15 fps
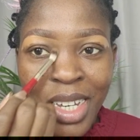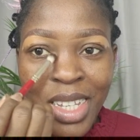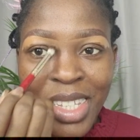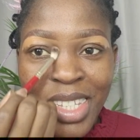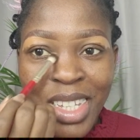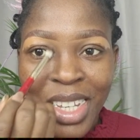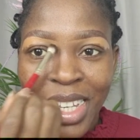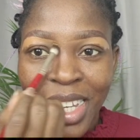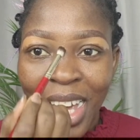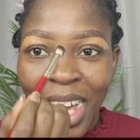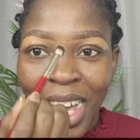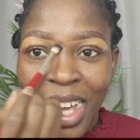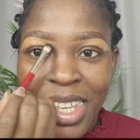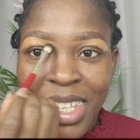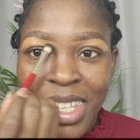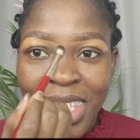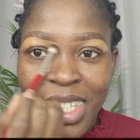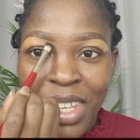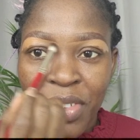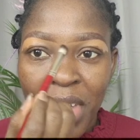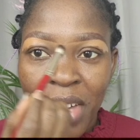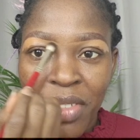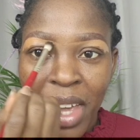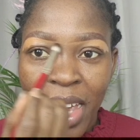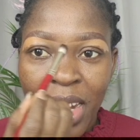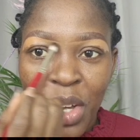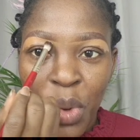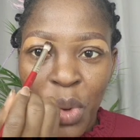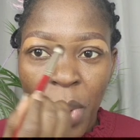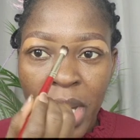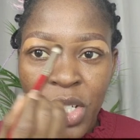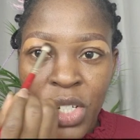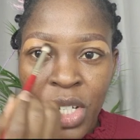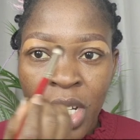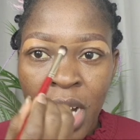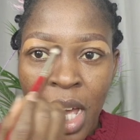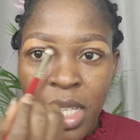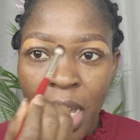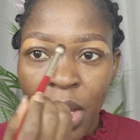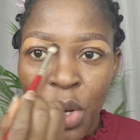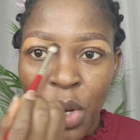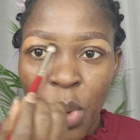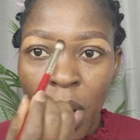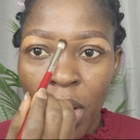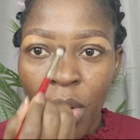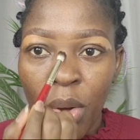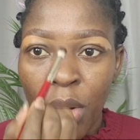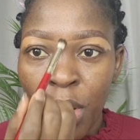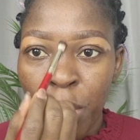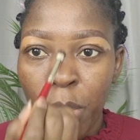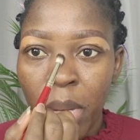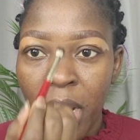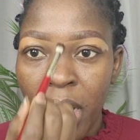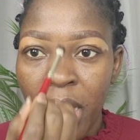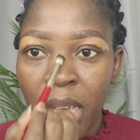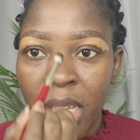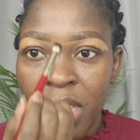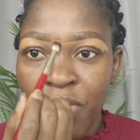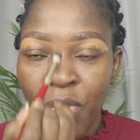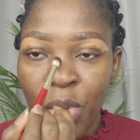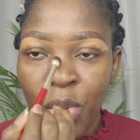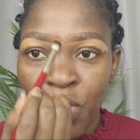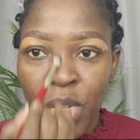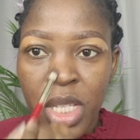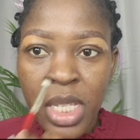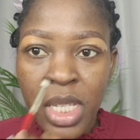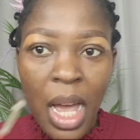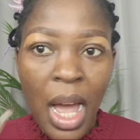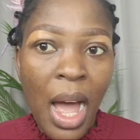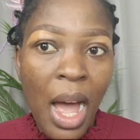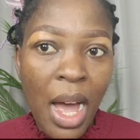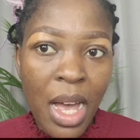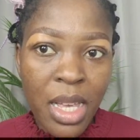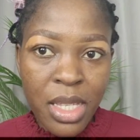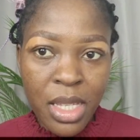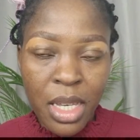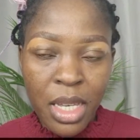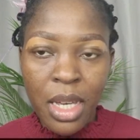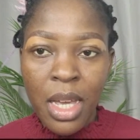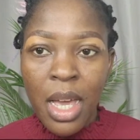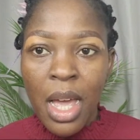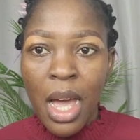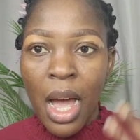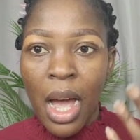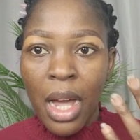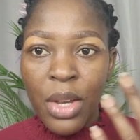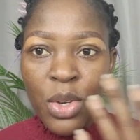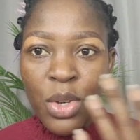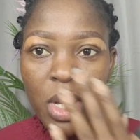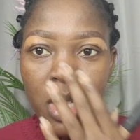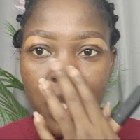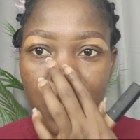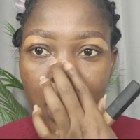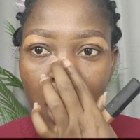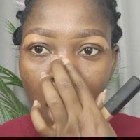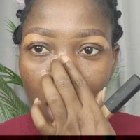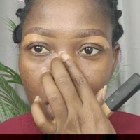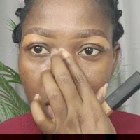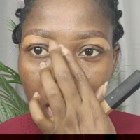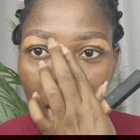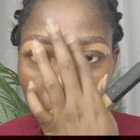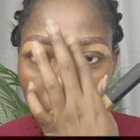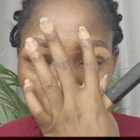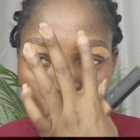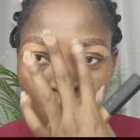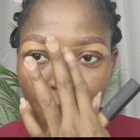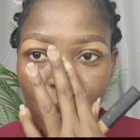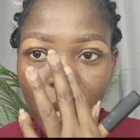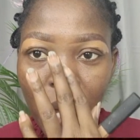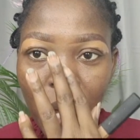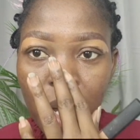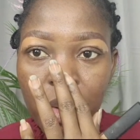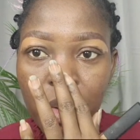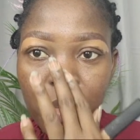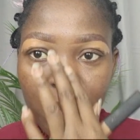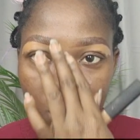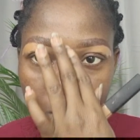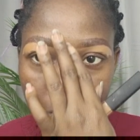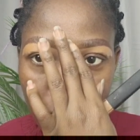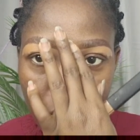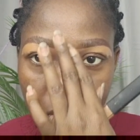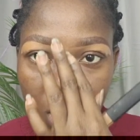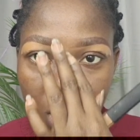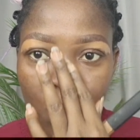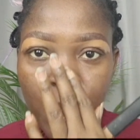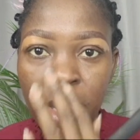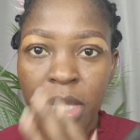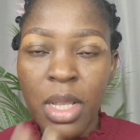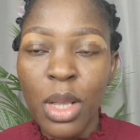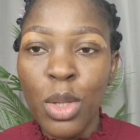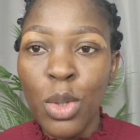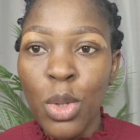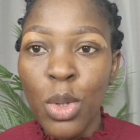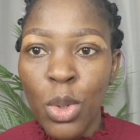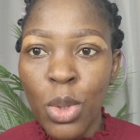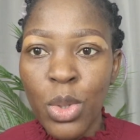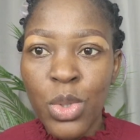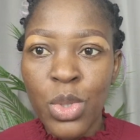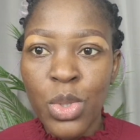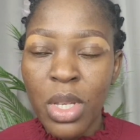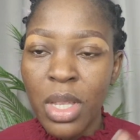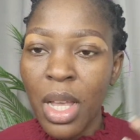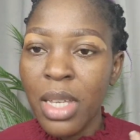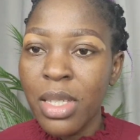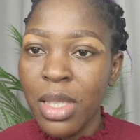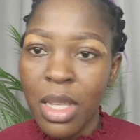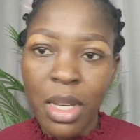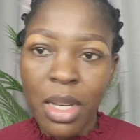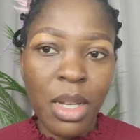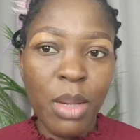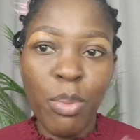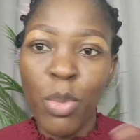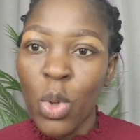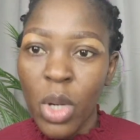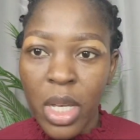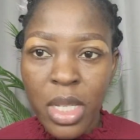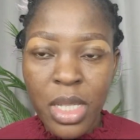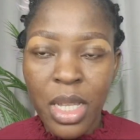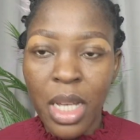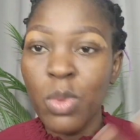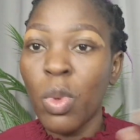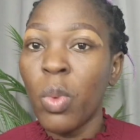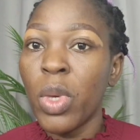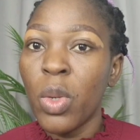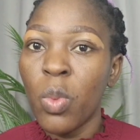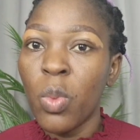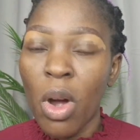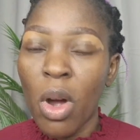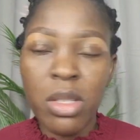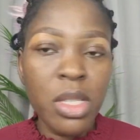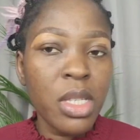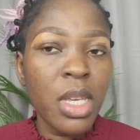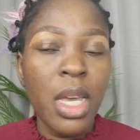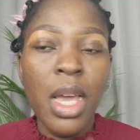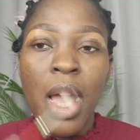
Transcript: So yes, if you have any question as I go along, please feel free to ask. And you can see how natural that middle bit looks. That's the point. That's what we want.